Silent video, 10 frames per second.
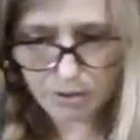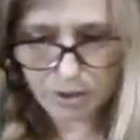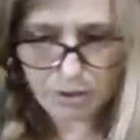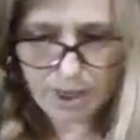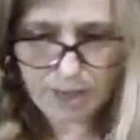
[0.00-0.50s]
the
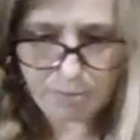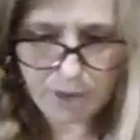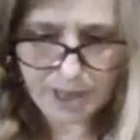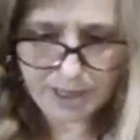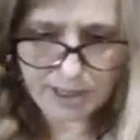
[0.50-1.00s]
creative
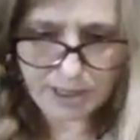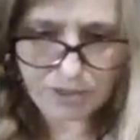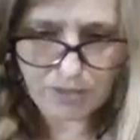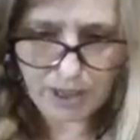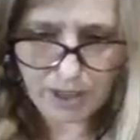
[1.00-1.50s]
process is
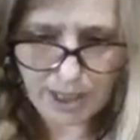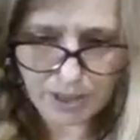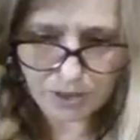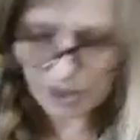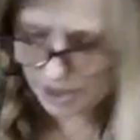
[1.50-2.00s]
very
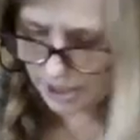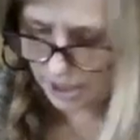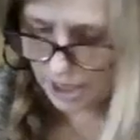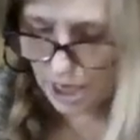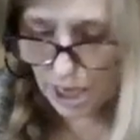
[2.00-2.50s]
interesting.
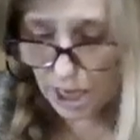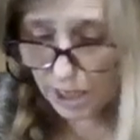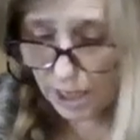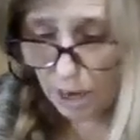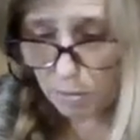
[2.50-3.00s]

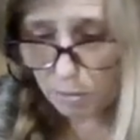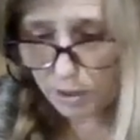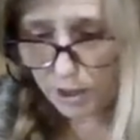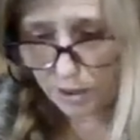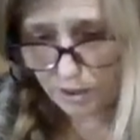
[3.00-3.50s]
Now,
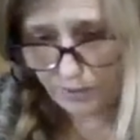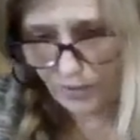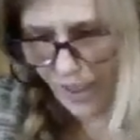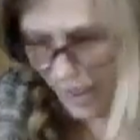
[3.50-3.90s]
this